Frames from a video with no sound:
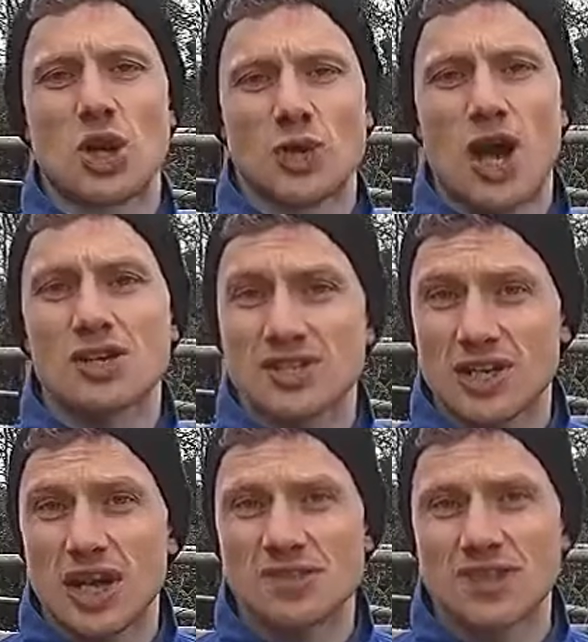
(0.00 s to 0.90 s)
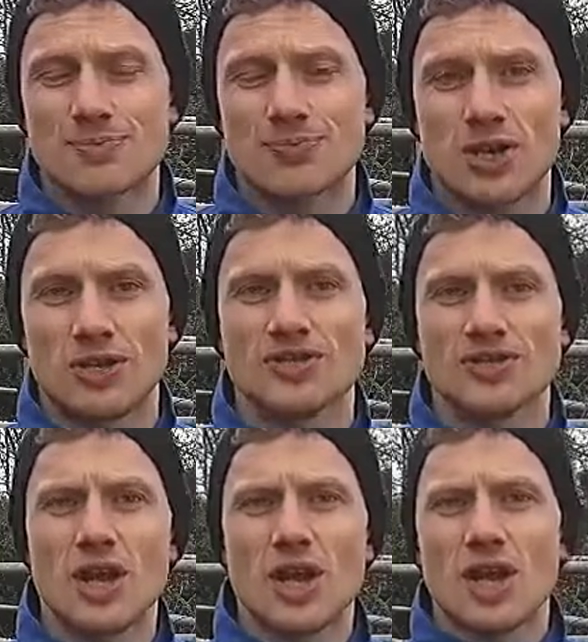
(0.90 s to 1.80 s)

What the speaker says: to show that oxyclosinide products,